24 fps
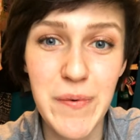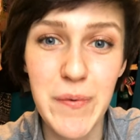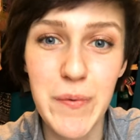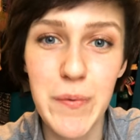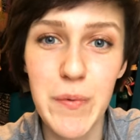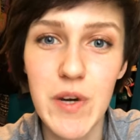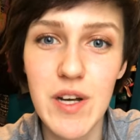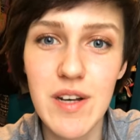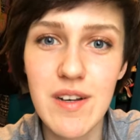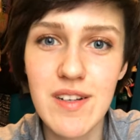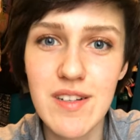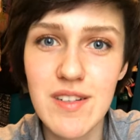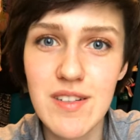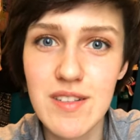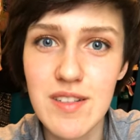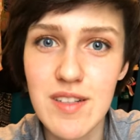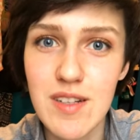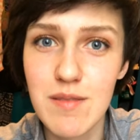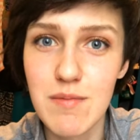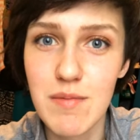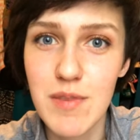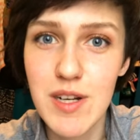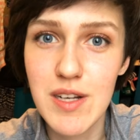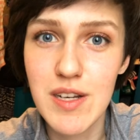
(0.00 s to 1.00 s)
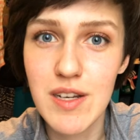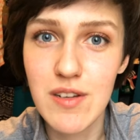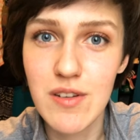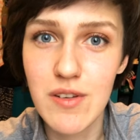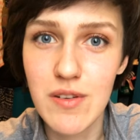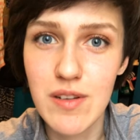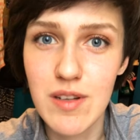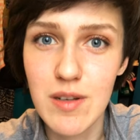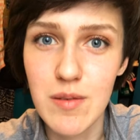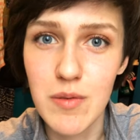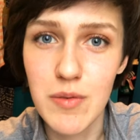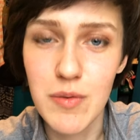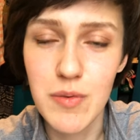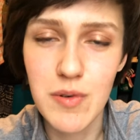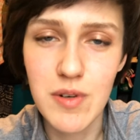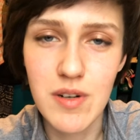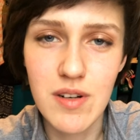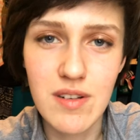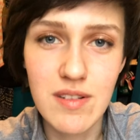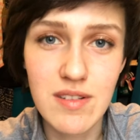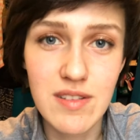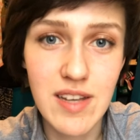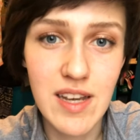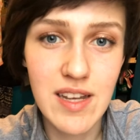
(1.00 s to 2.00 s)
what good does that money do them if we're
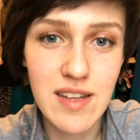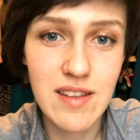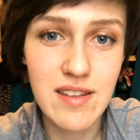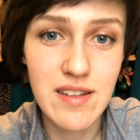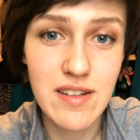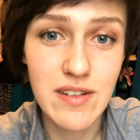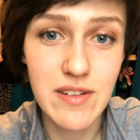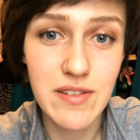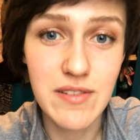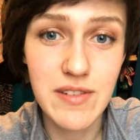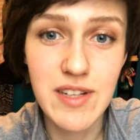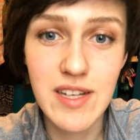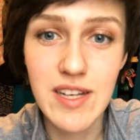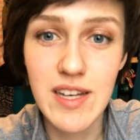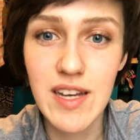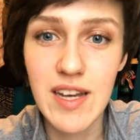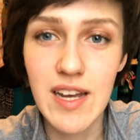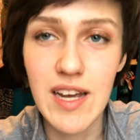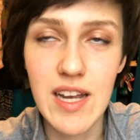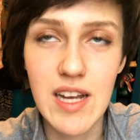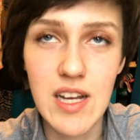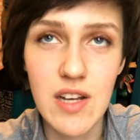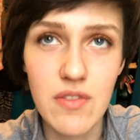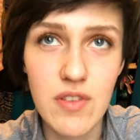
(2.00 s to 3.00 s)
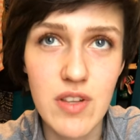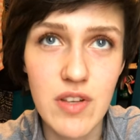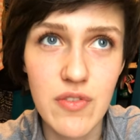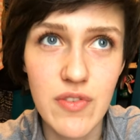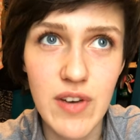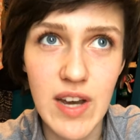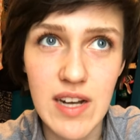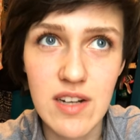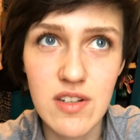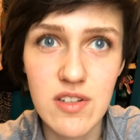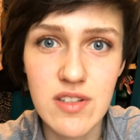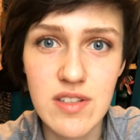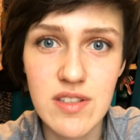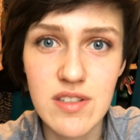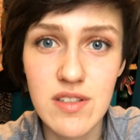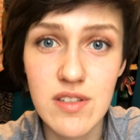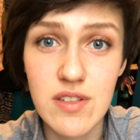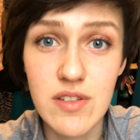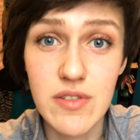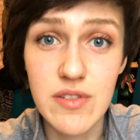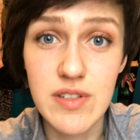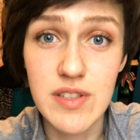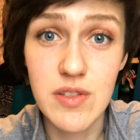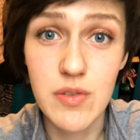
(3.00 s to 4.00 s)
all dead, though? And if the factories are
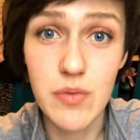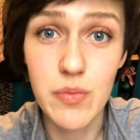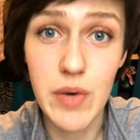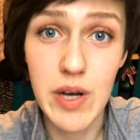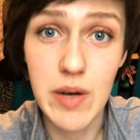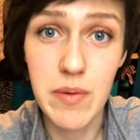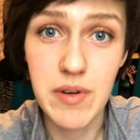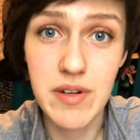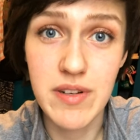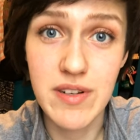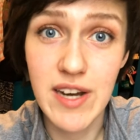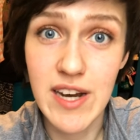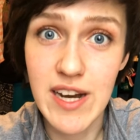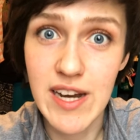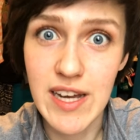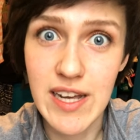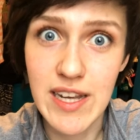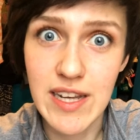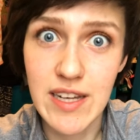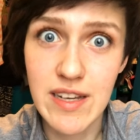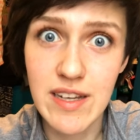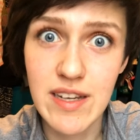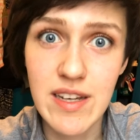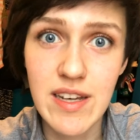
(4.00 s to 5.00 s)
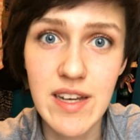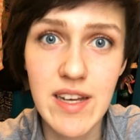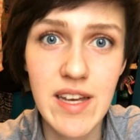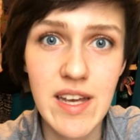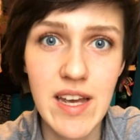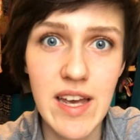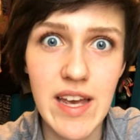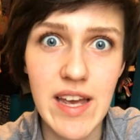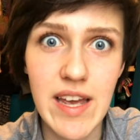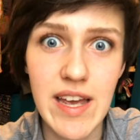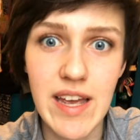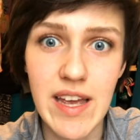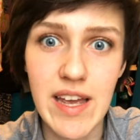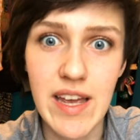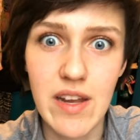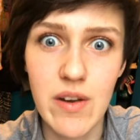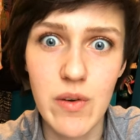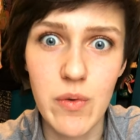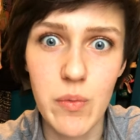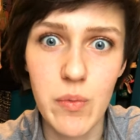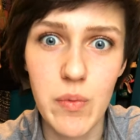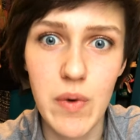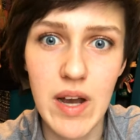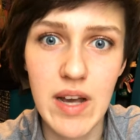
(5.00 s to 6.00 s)
the reason why we're dying?
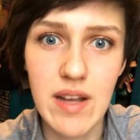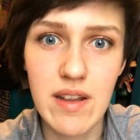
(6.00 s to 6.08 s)
and why